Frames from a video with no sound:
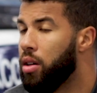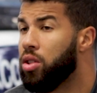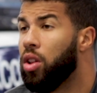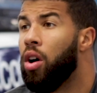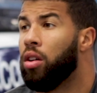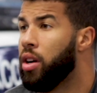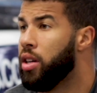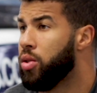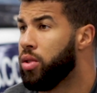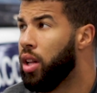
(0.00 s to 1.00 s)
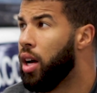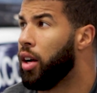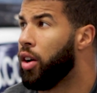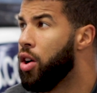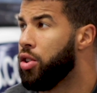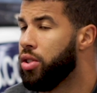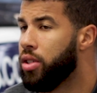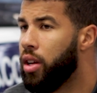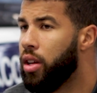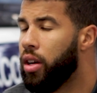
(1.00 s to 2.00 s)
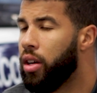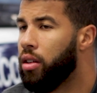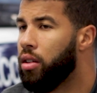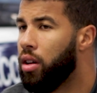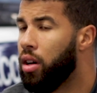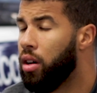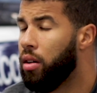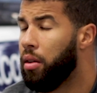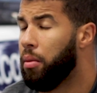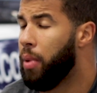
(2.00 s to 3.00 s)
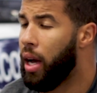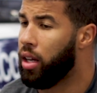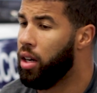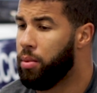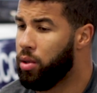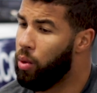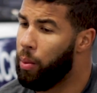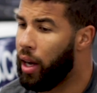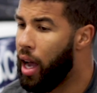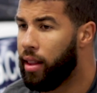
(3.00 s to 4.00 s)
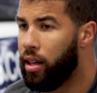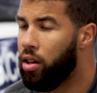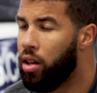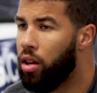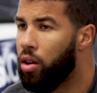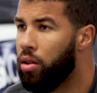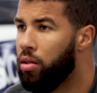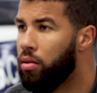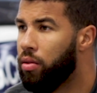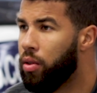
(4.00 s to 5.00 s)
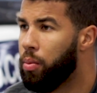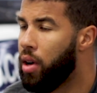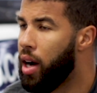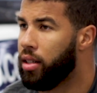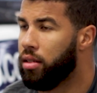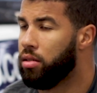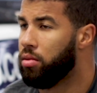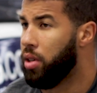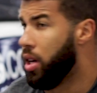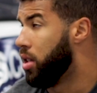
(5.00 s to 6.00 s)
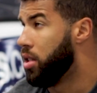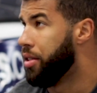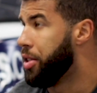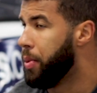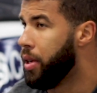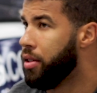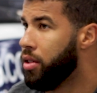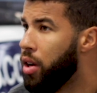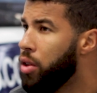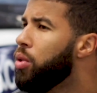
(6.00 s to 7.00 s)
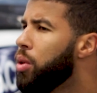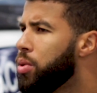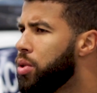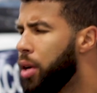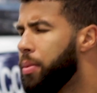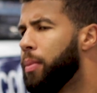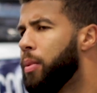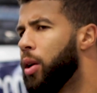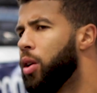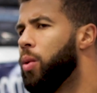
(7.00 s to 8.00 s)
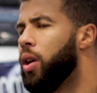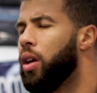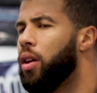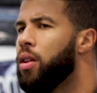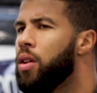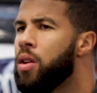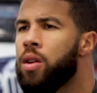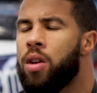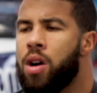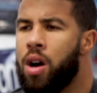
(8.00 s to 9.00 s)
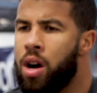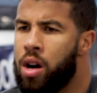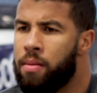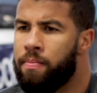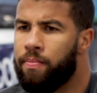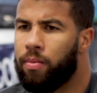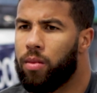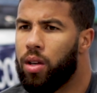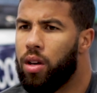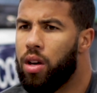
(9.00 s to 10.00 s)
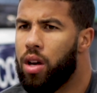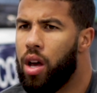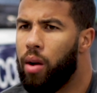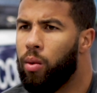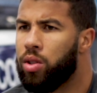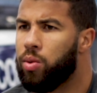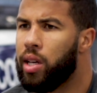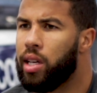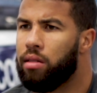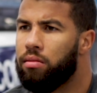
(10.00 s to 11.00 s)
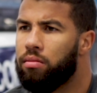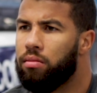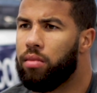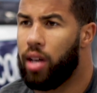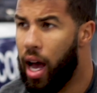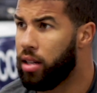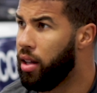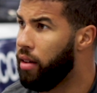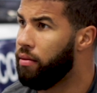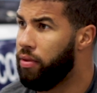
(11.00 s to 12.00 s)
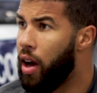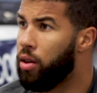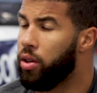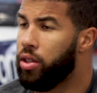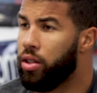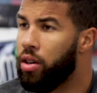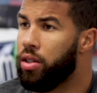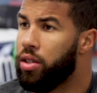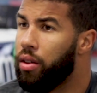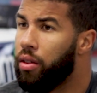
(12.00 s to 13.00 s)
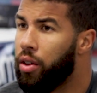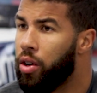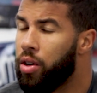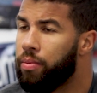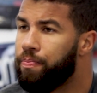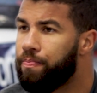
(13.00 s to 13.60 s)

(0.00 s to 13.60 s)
was a long race. There was a lot of cautions that day, and backing up to when we got there and unloaded for practice, we had a ton of speed. So I knew it was shaped up to be a good weekend. And once we got to that final restart, sitting third,